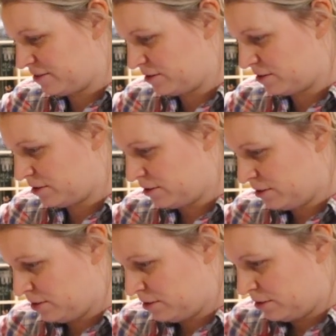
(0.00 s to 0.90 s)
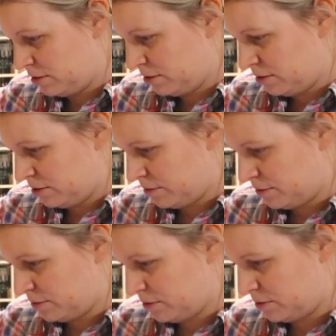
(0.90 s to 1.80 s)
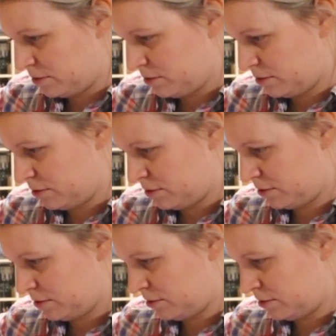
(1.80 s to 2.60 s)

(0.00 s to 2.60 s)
(no one is talking)